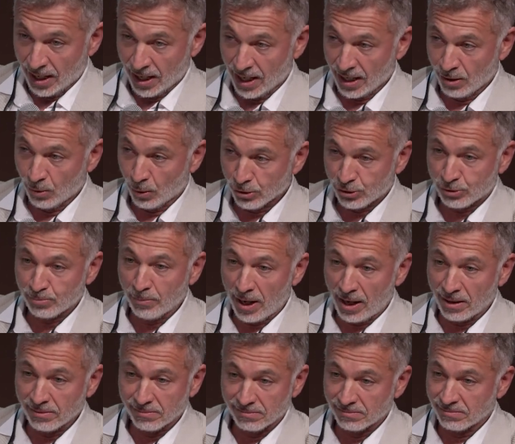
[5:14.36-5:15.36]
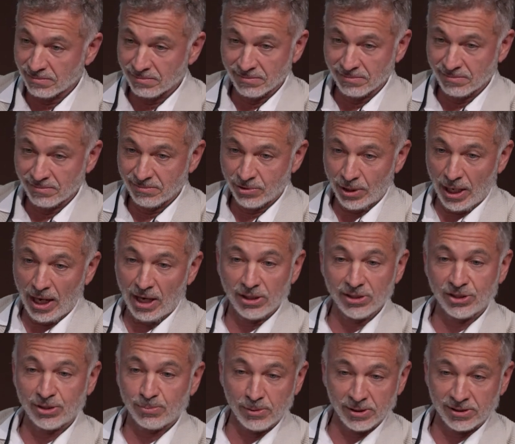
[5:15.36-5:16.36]
And Osman
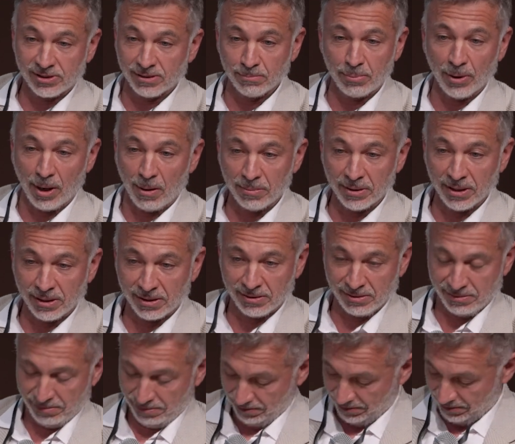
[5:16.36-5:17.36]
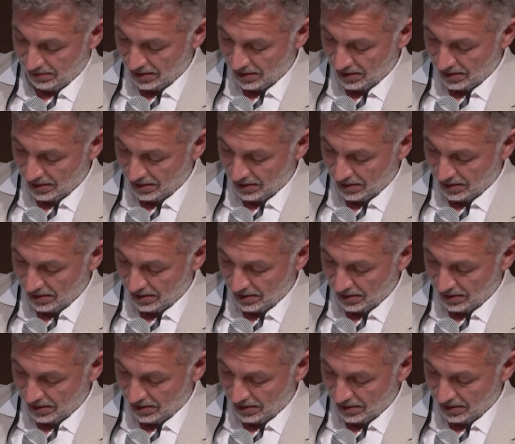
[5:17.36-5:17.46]
rarely speaks in public.